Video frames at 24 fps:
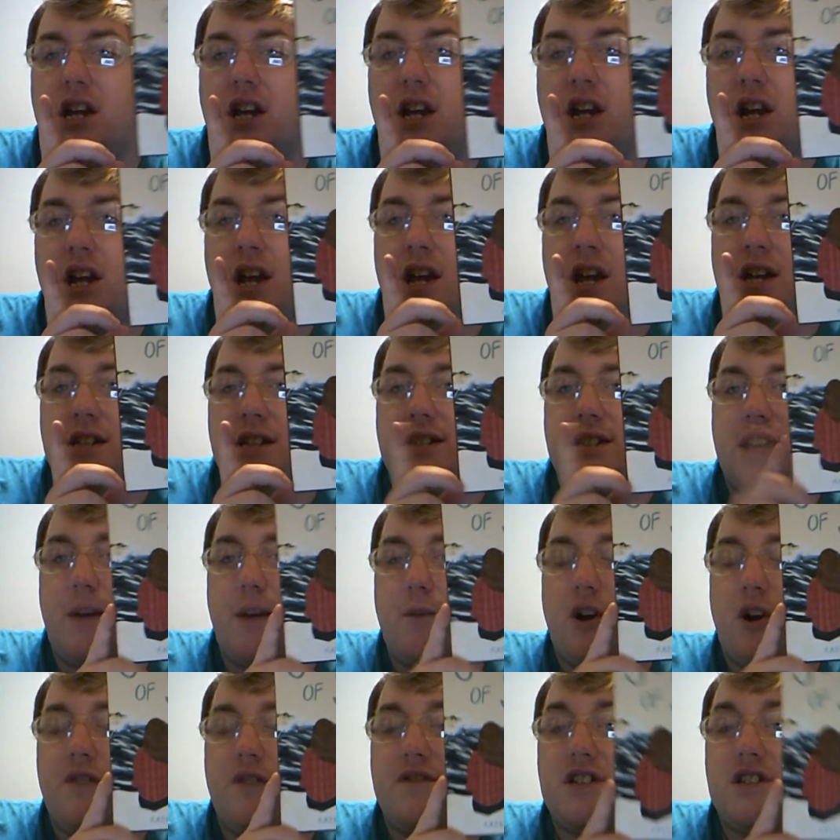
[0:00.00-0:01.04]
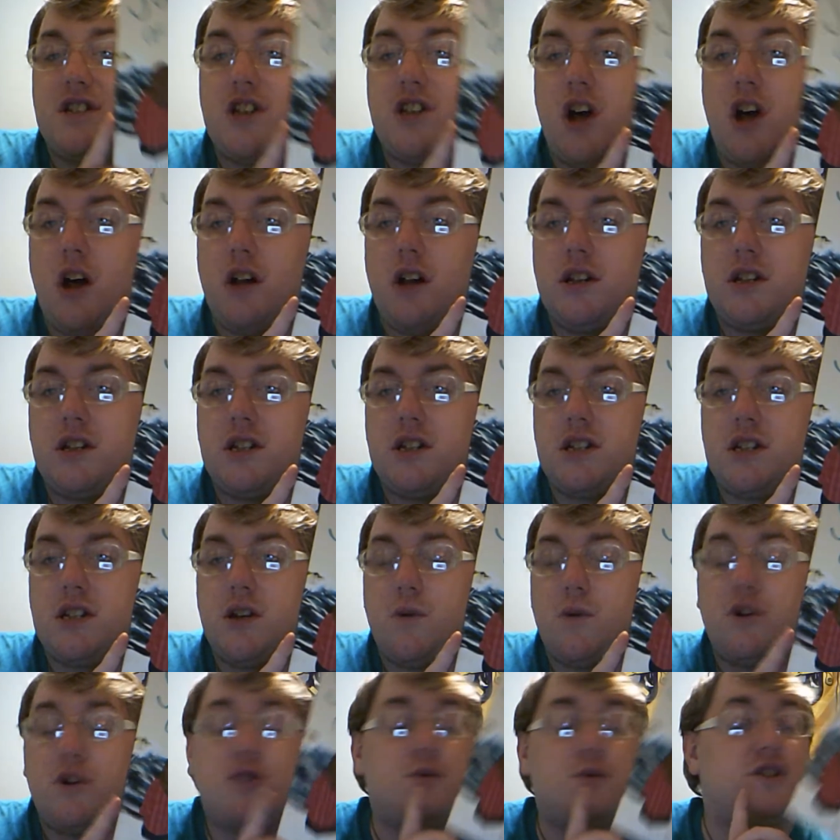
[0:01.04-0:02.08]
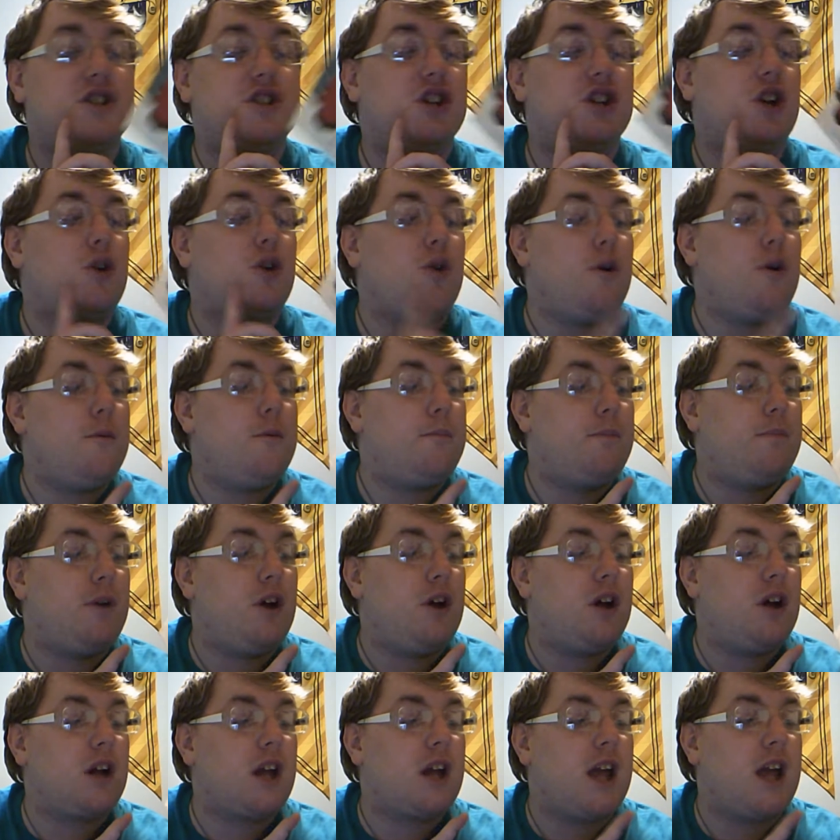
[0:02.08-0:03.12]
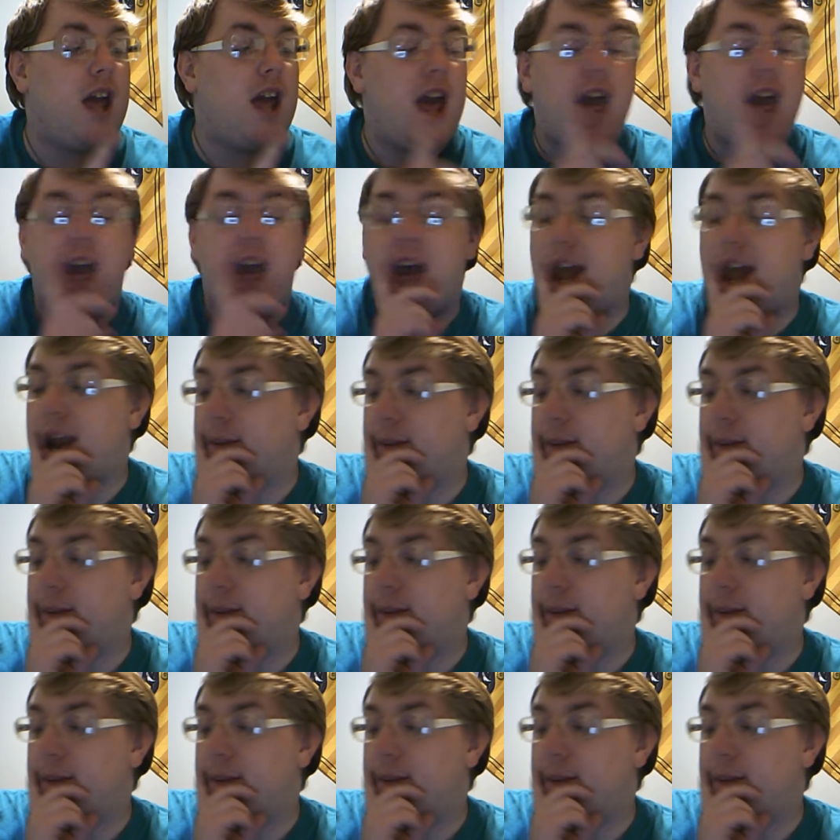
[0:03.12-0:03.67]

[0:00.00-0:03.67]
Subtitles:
I finished Summer of Salts, which was the